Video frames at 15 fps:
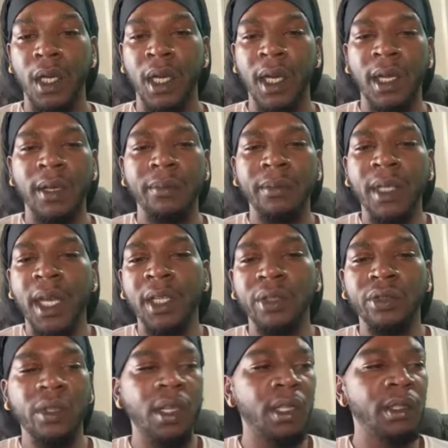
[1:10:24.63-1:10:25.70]
I'm not
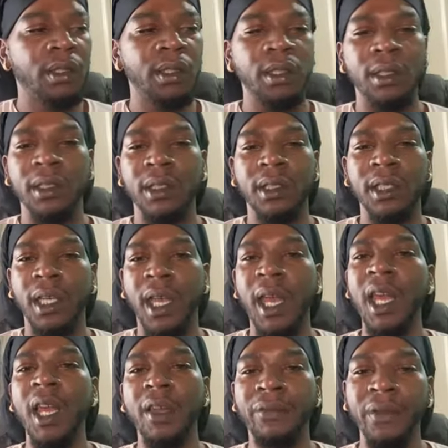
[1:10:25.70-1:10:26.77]
trying to, to
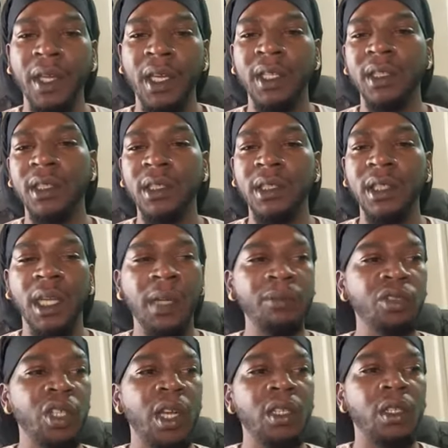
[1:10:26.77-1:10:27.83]
half-ass anything. I'm
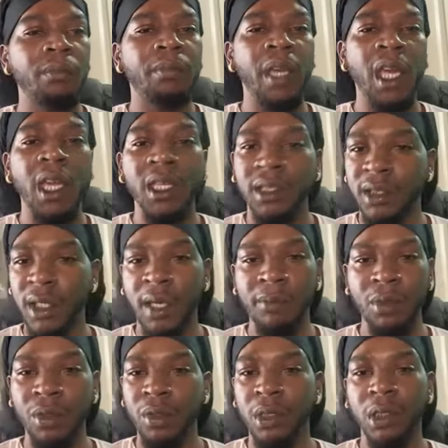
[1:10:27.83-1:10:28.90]
trying to bash, not
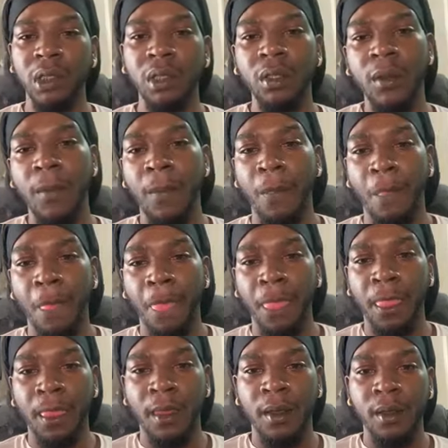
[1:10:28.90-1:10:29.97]
bullshit.
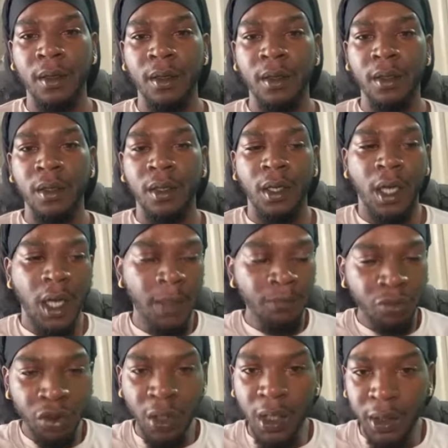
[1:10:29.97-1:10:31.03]
I'm
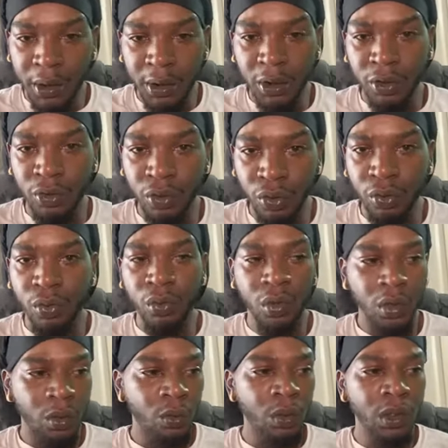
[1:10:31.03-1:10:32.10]
trying to do
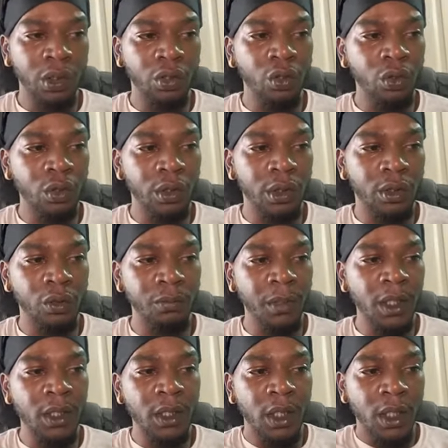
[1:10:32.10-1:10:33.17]
what is going to
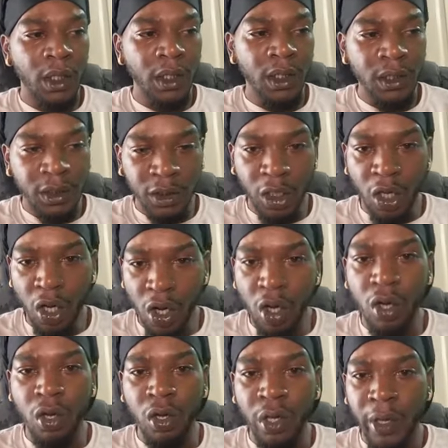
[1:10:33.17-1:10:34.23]
make us
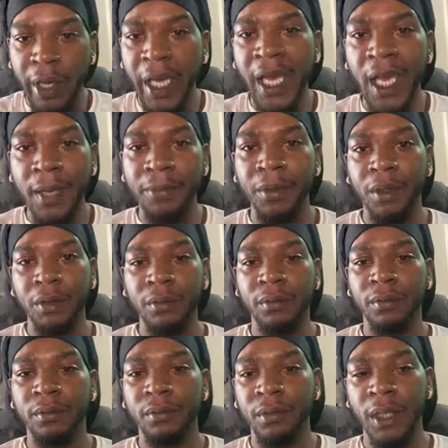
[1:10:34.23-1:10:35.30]
all happy.
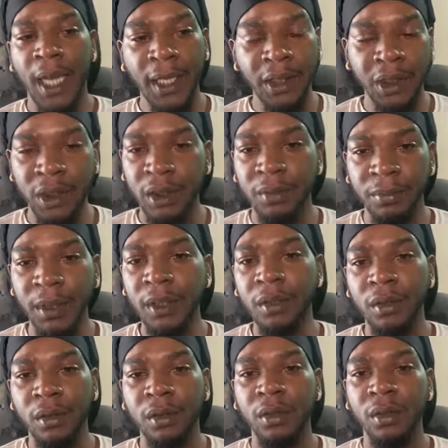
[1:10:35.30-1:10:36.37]
Not just me.
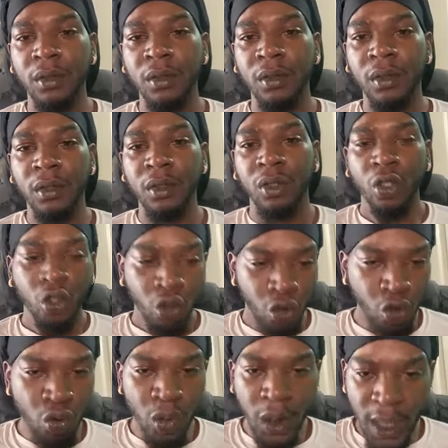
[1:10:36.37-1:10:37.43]

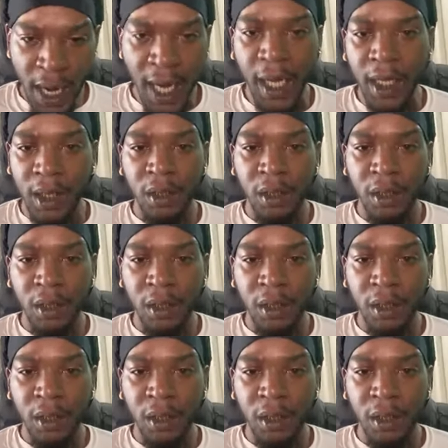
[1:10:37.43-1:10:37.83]
You and I.